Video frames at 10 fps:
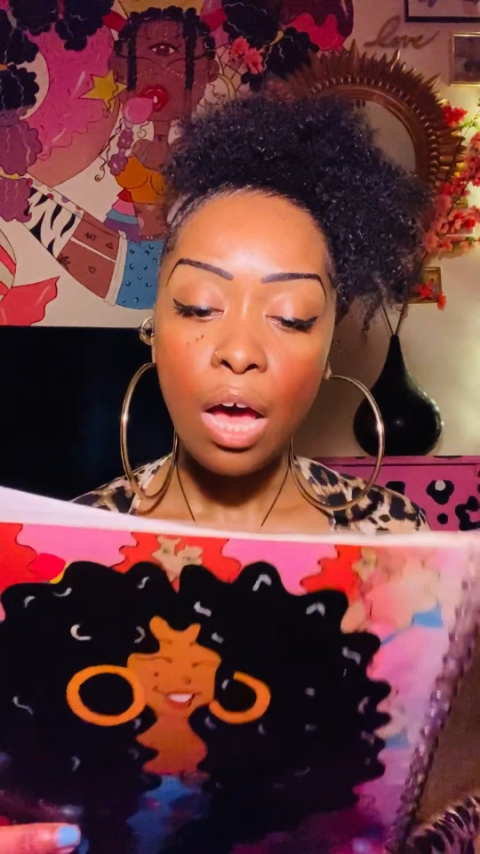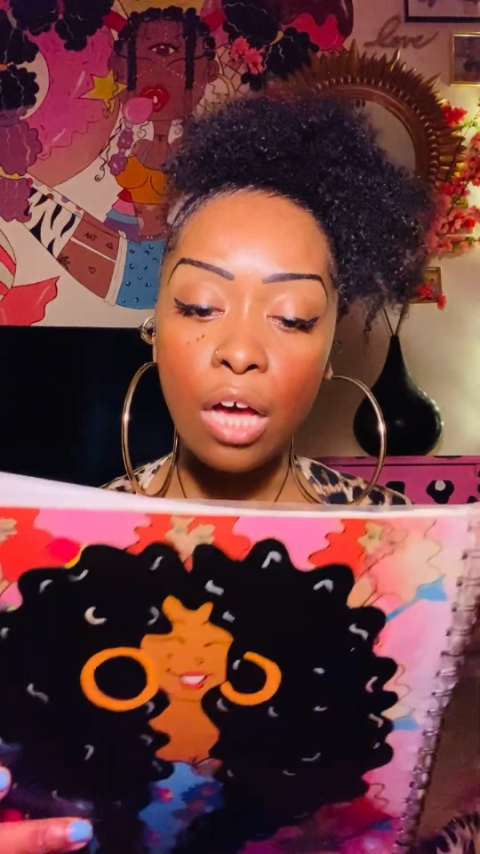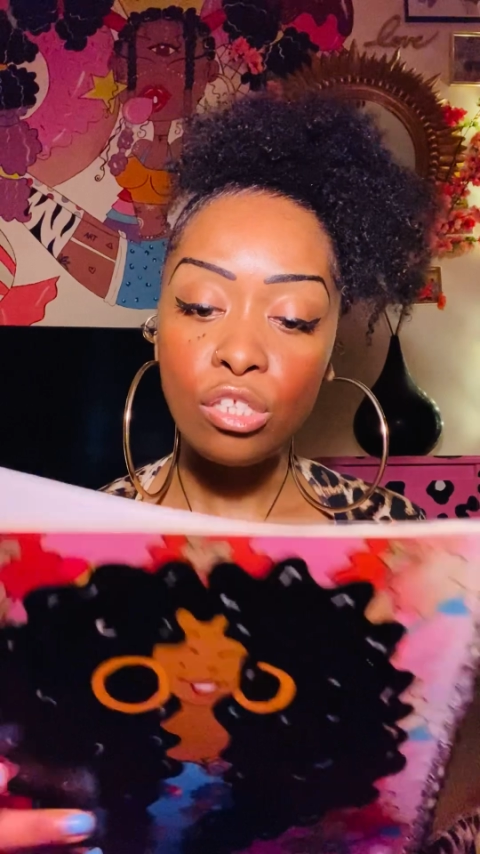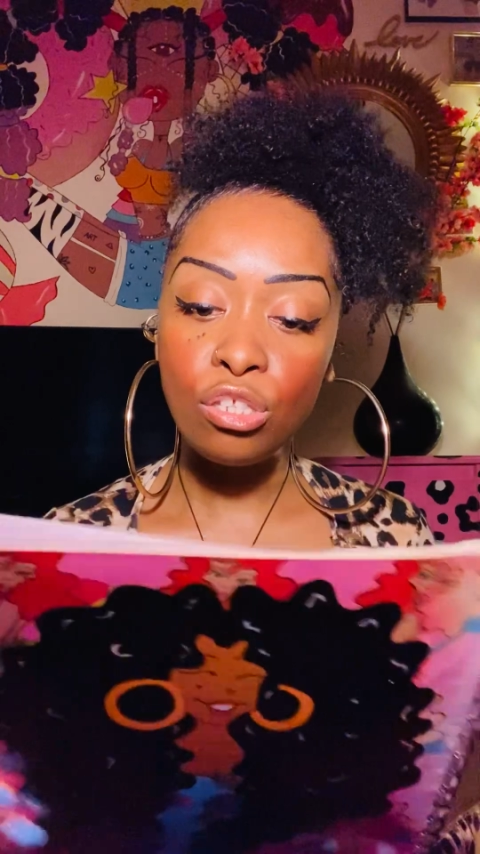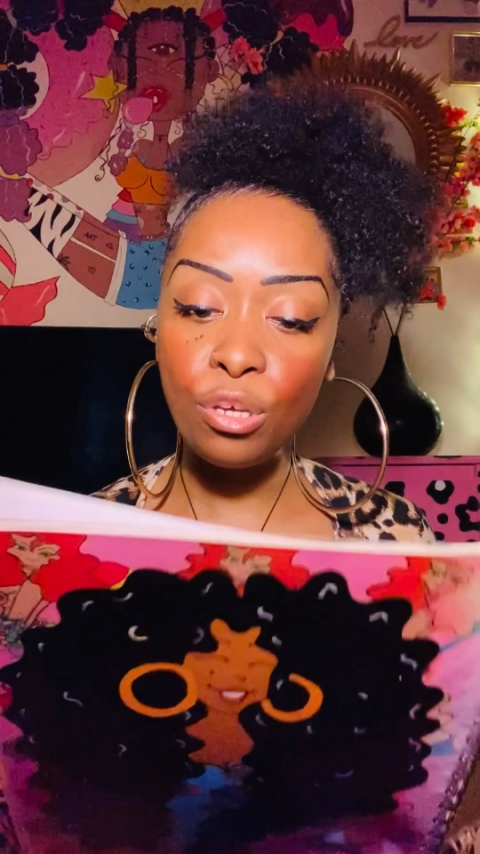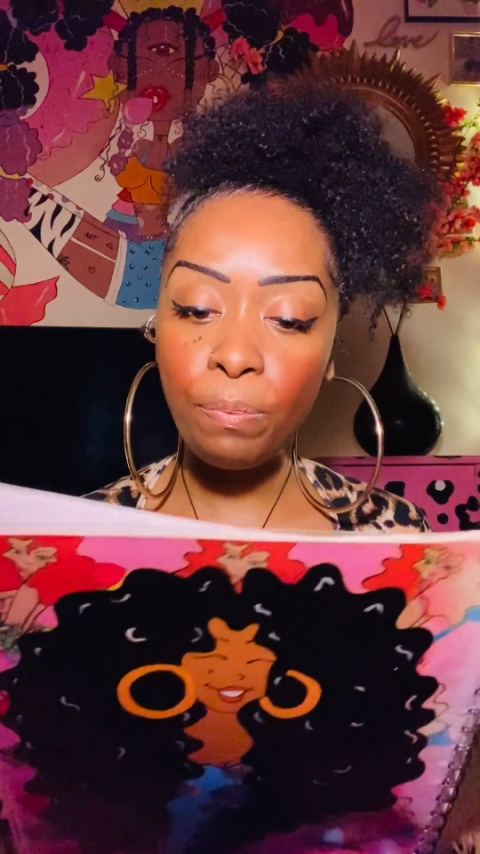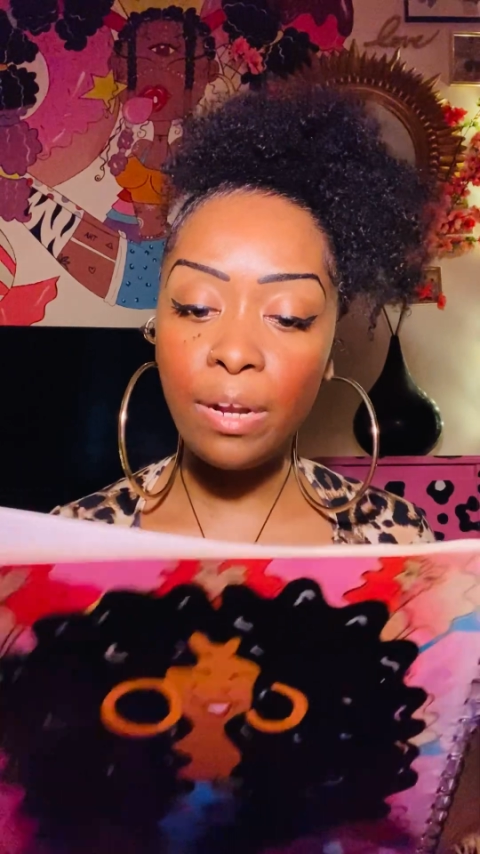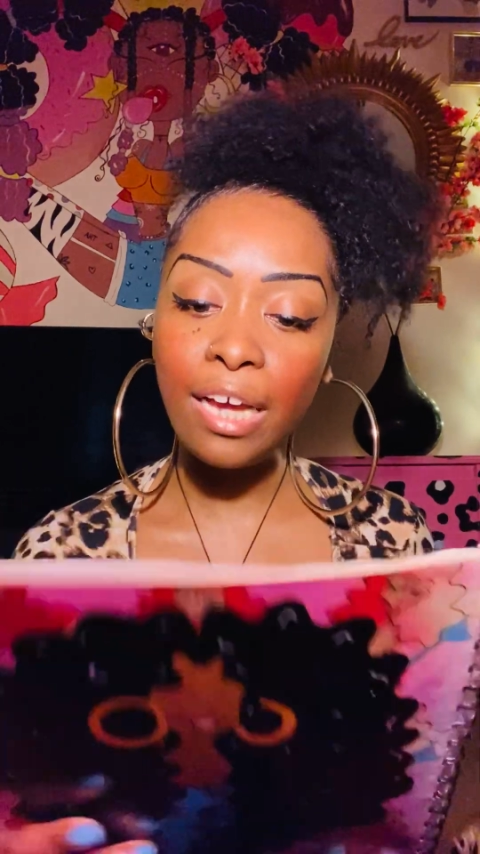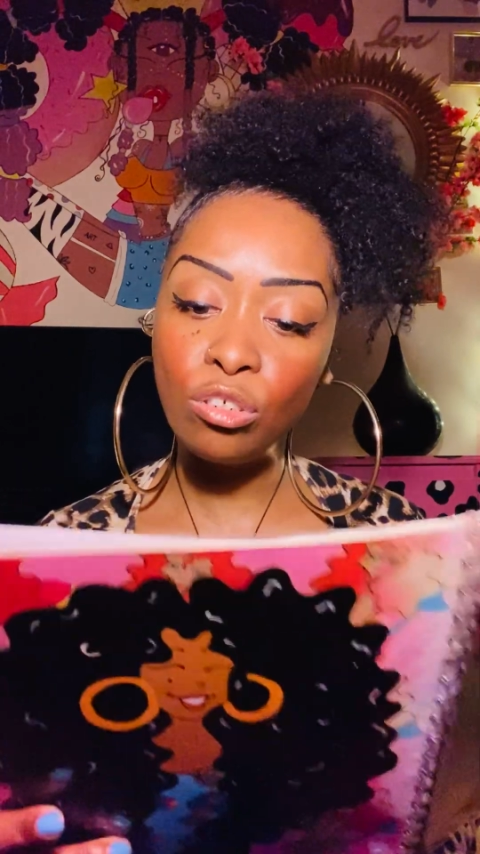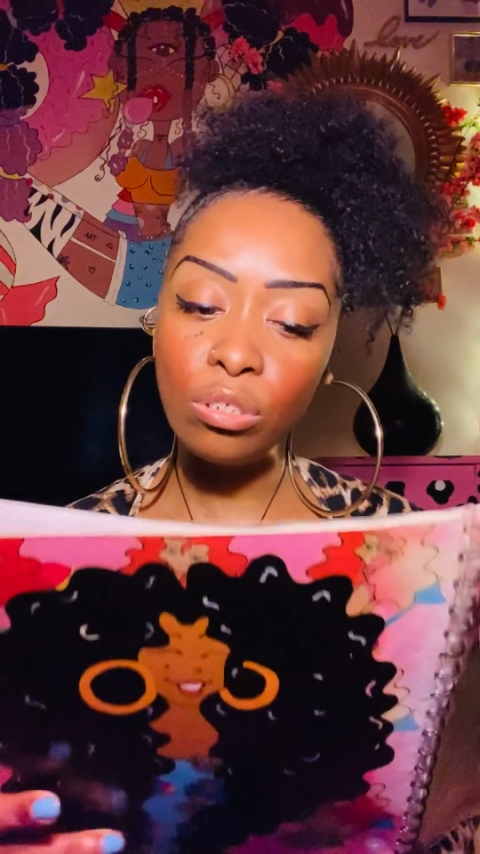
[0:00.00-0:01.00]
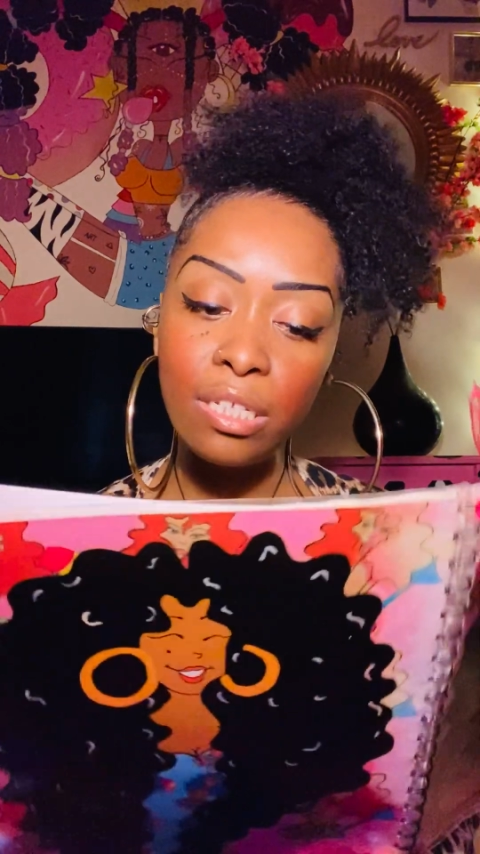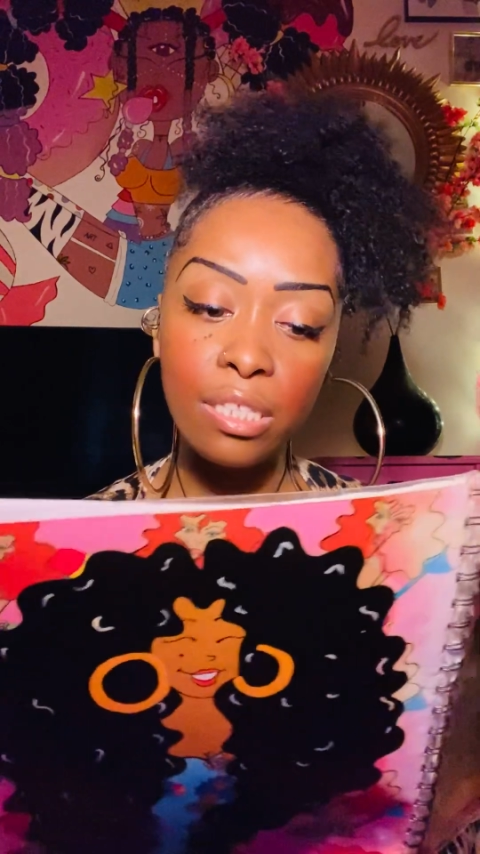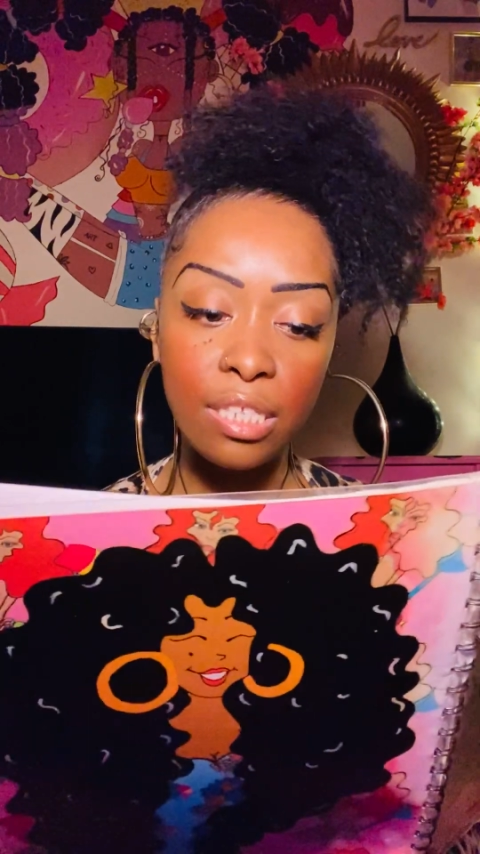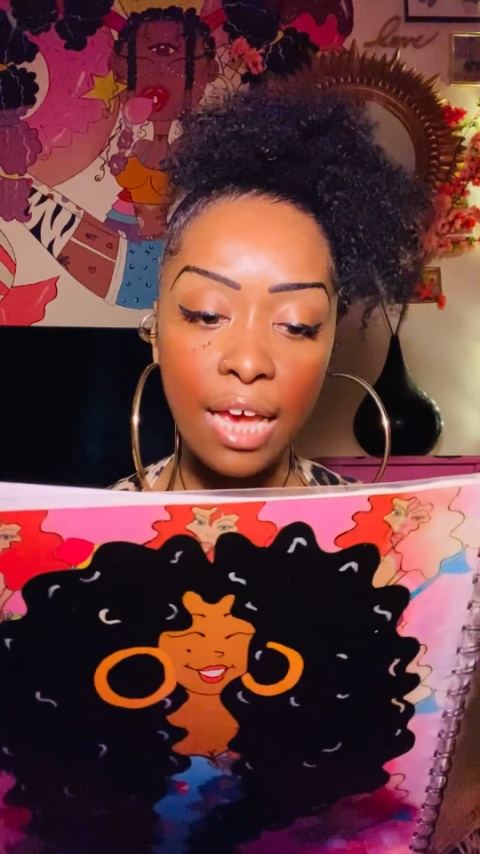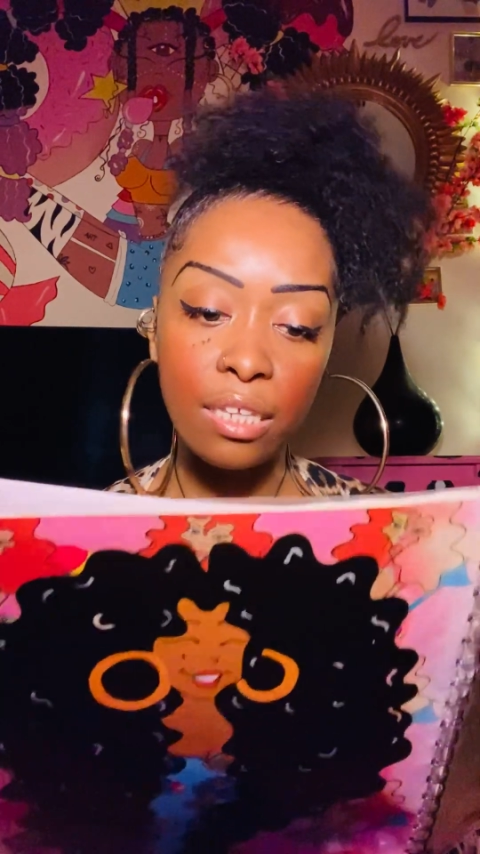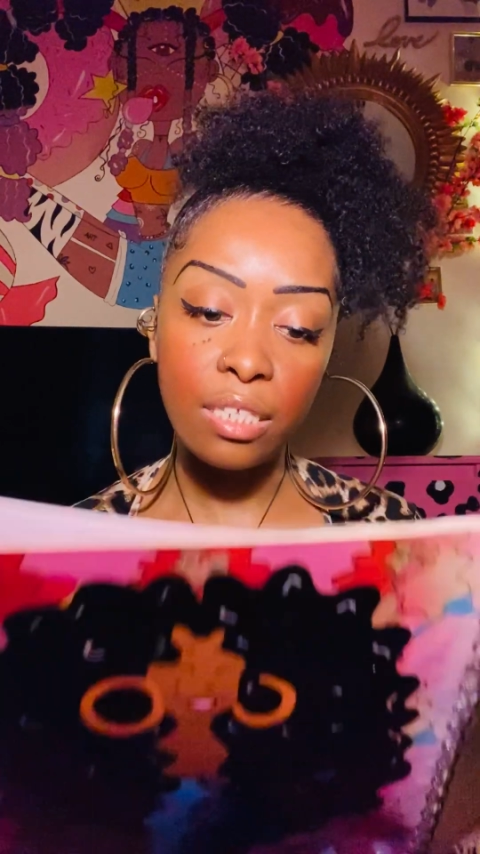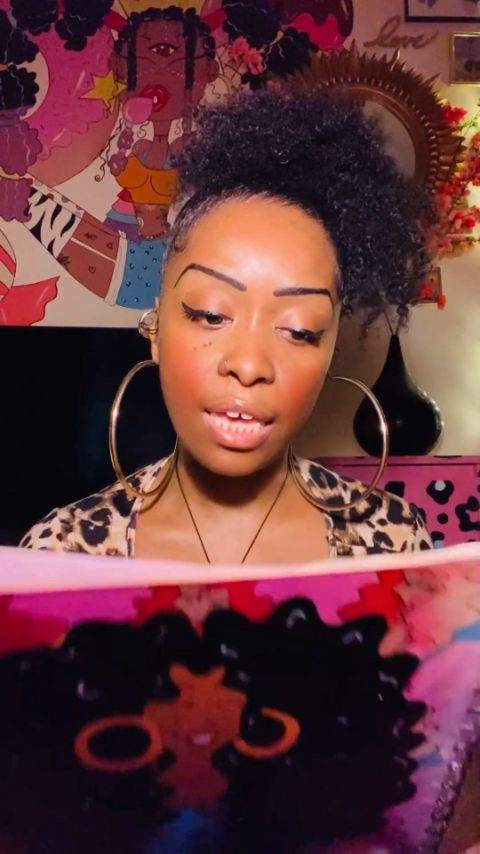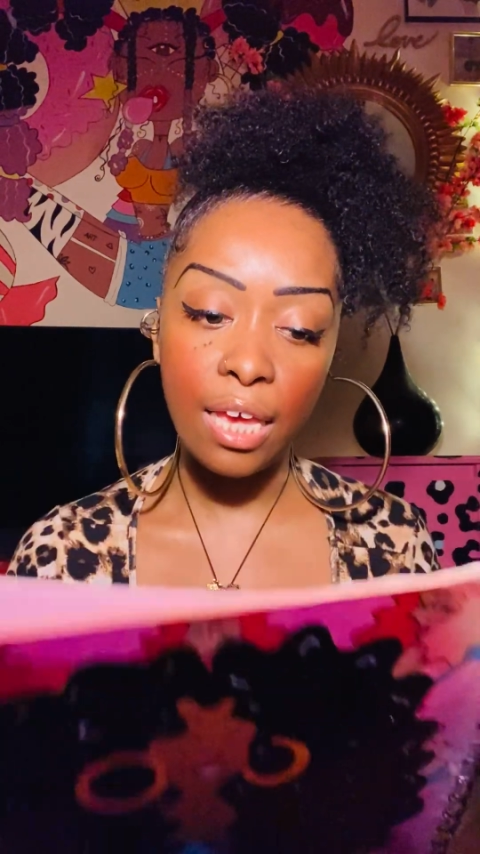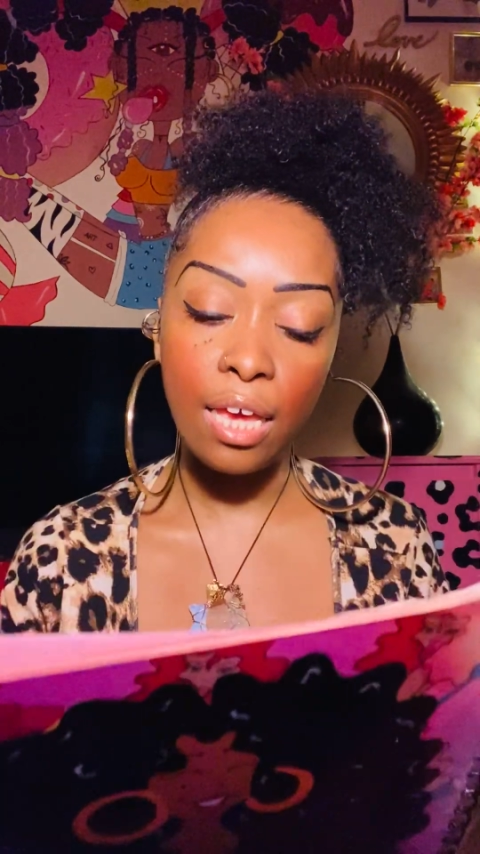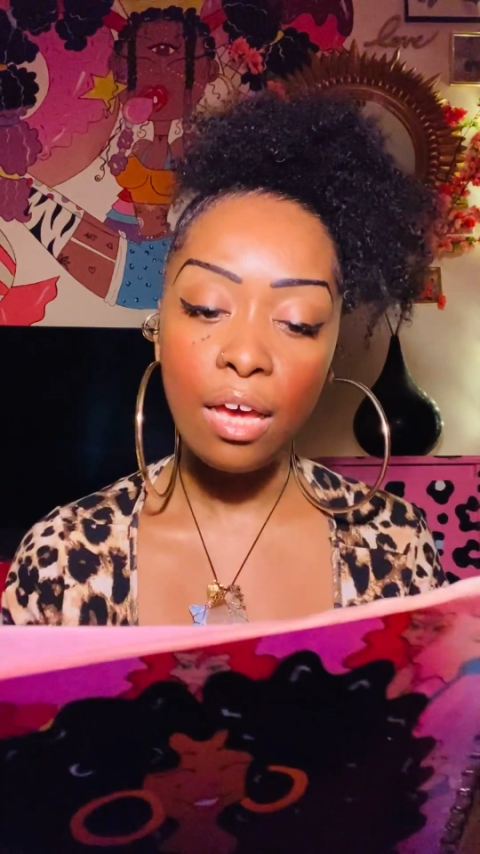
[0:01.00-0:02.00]
Supernatural and
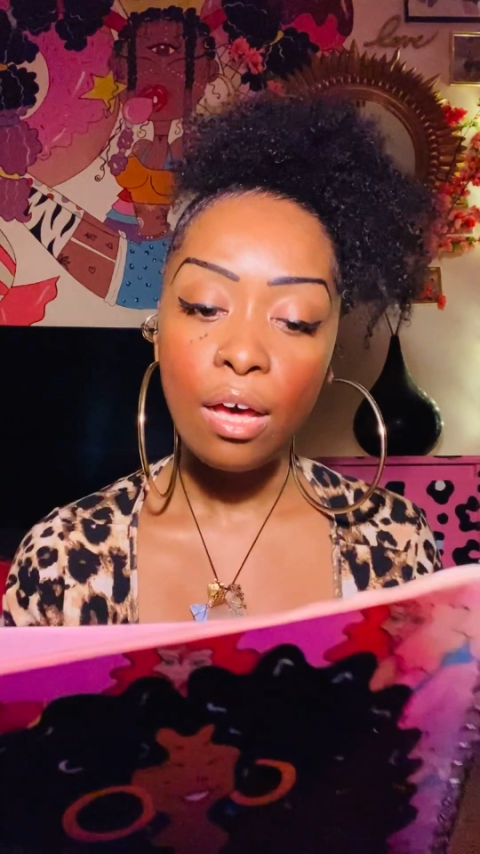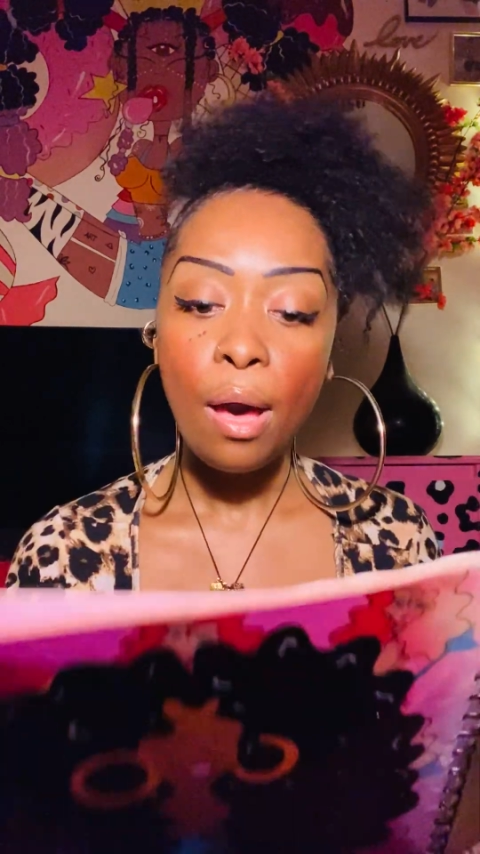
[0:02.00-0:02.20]
Sexy,